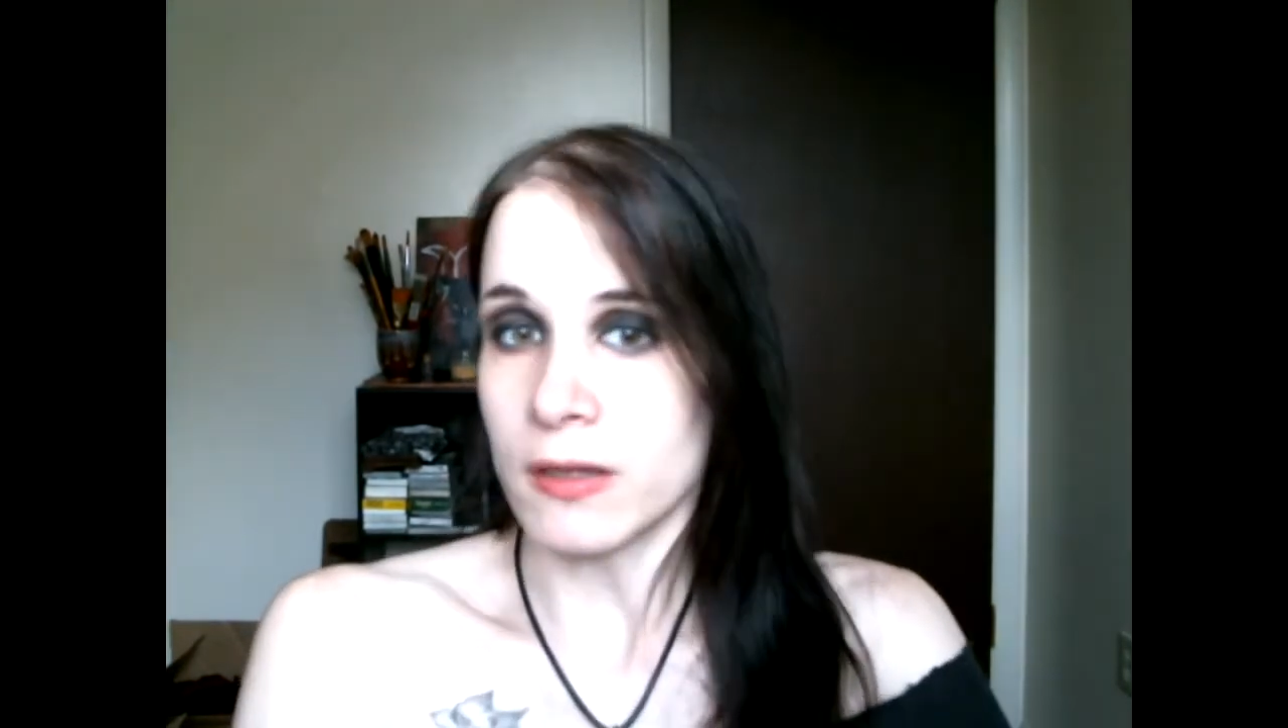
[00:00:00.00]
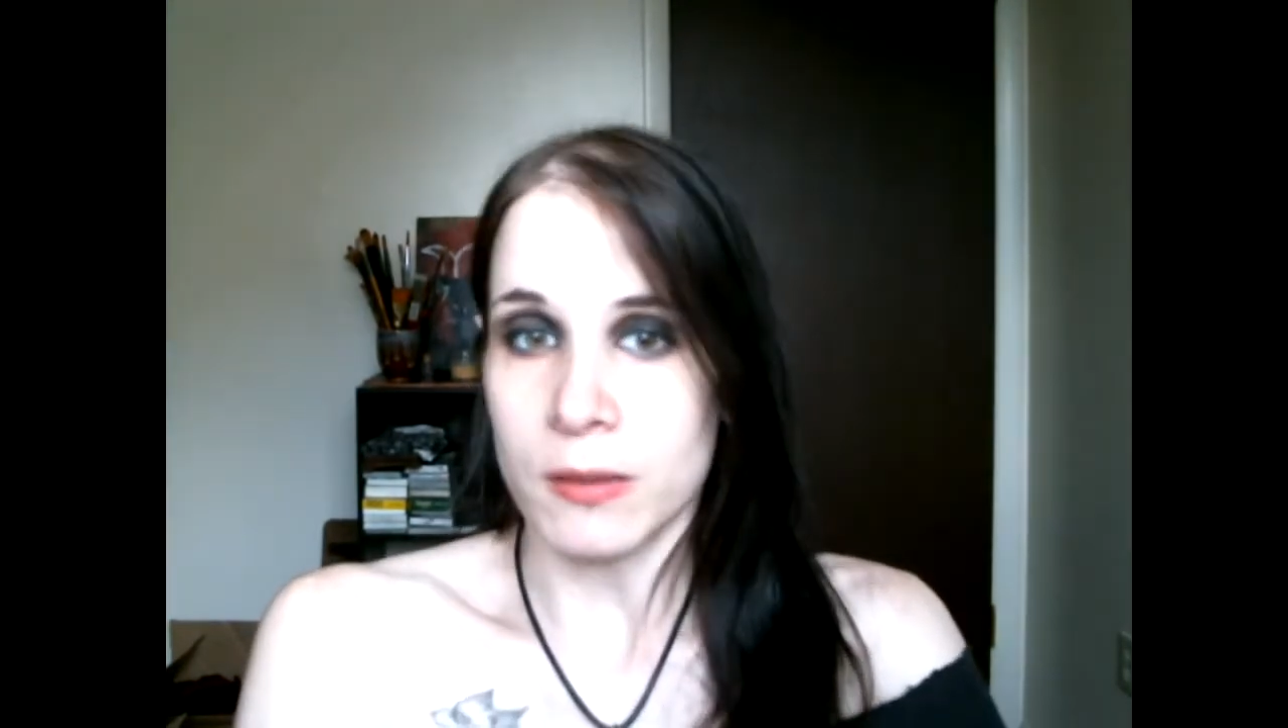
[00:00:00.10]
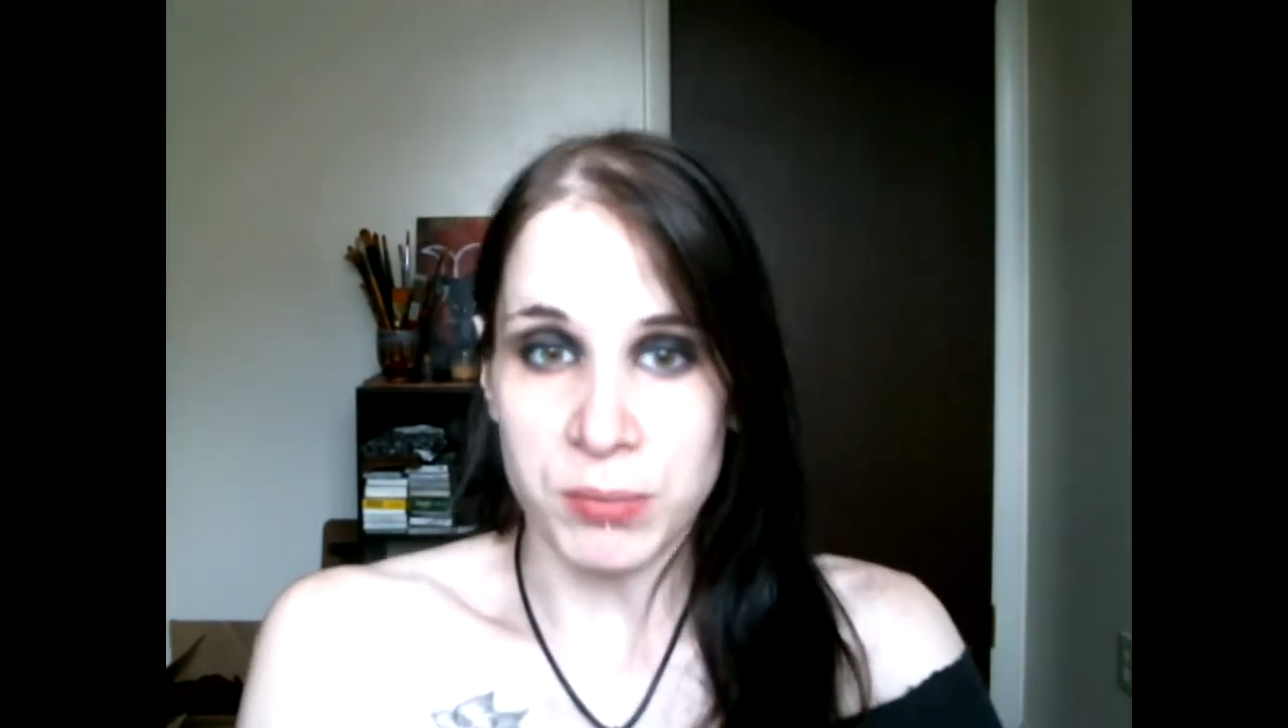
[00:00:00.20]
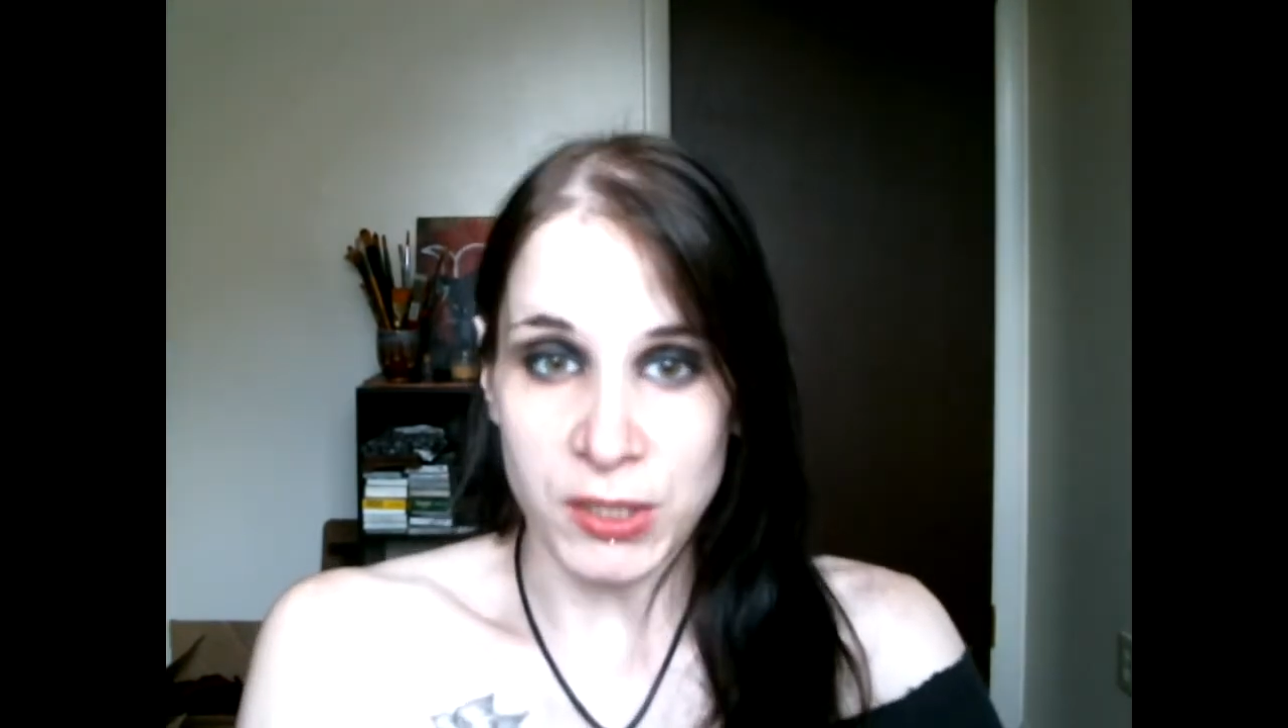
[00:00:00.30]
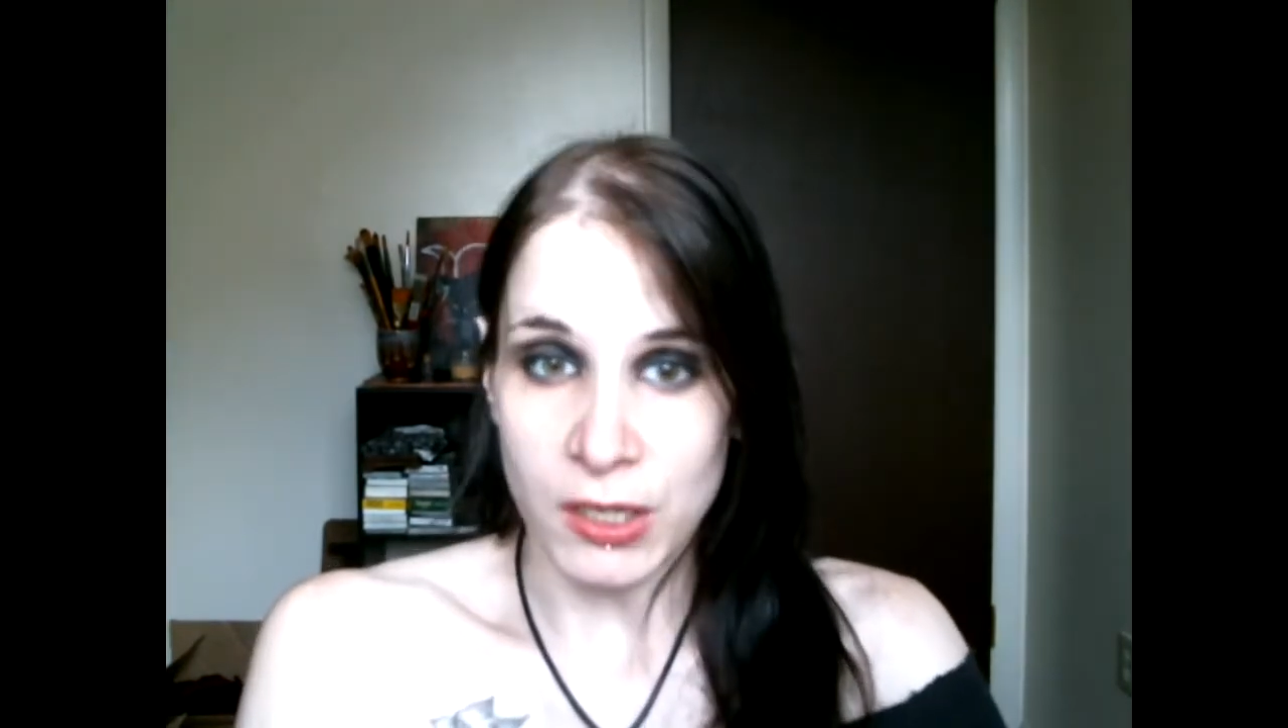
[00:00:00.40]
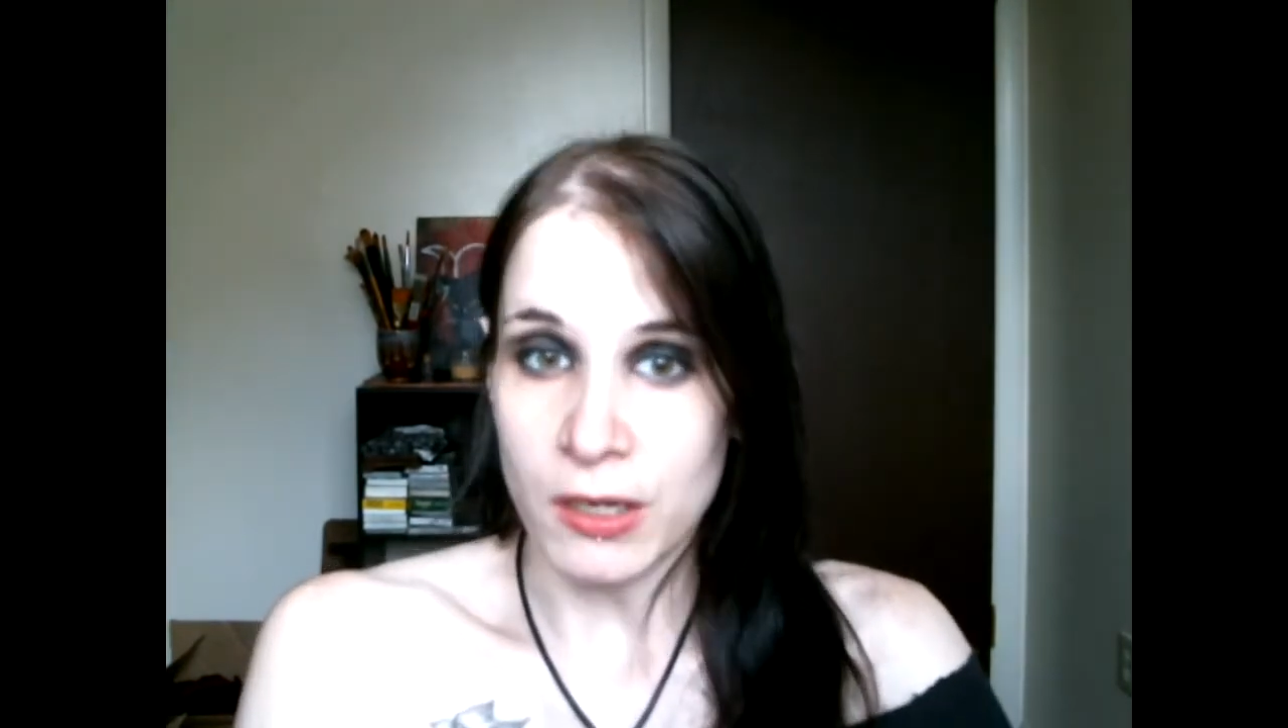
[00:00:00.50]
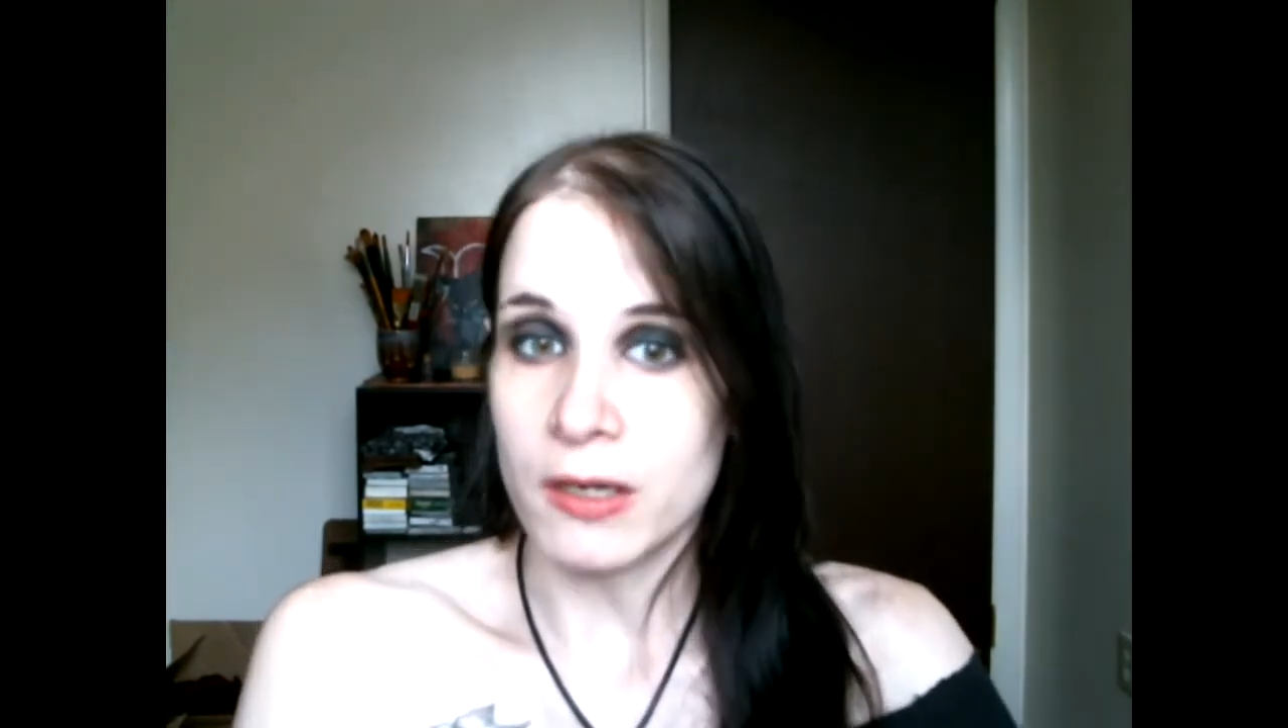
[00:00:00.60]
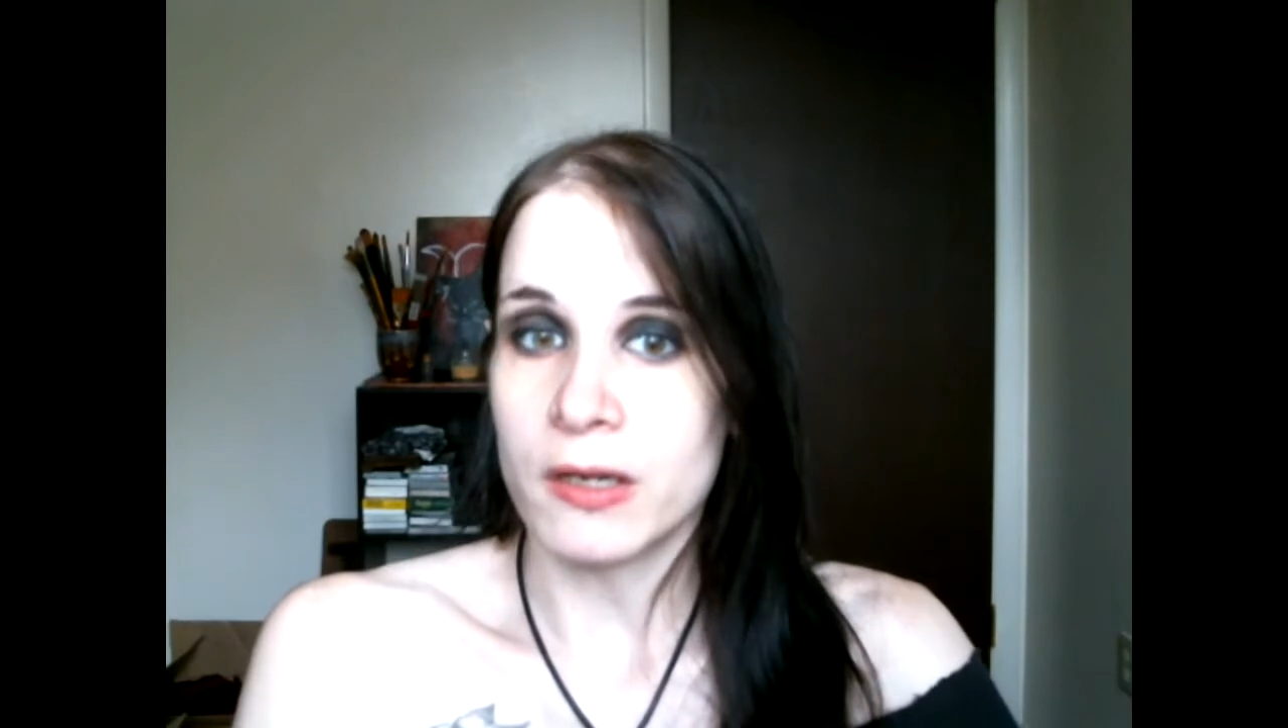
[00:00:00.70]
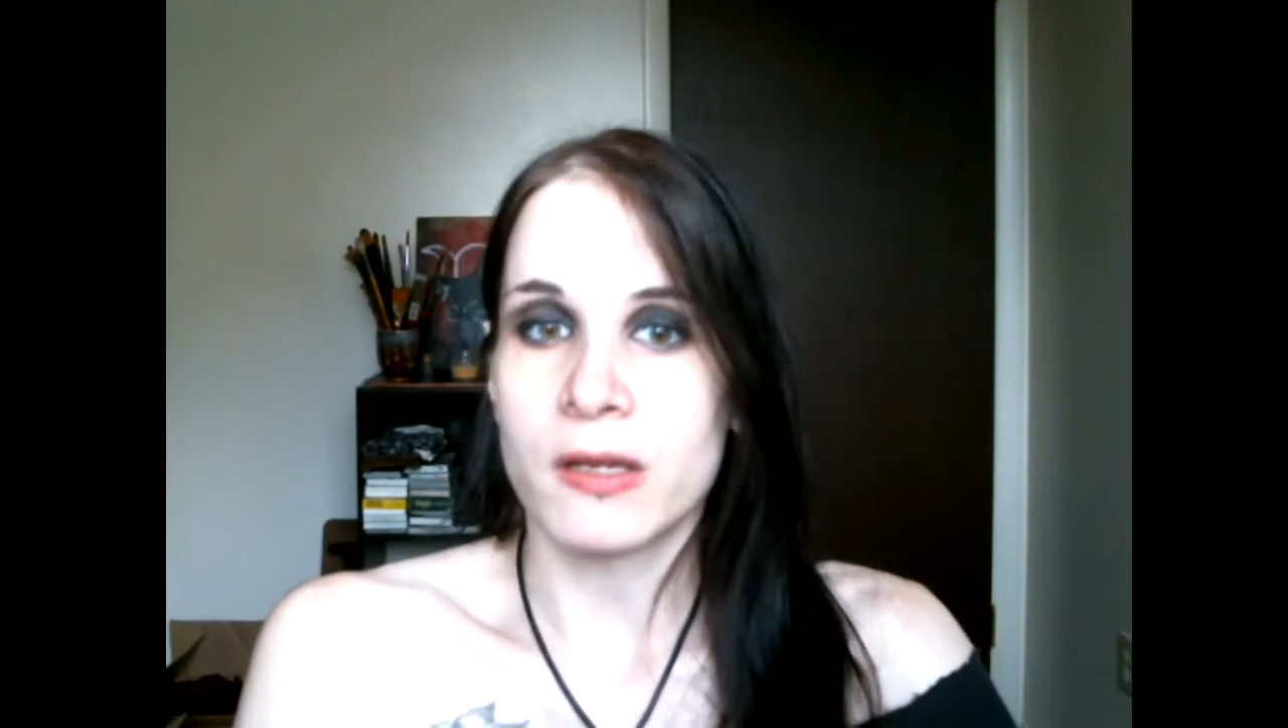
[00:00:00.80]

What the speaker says: the blood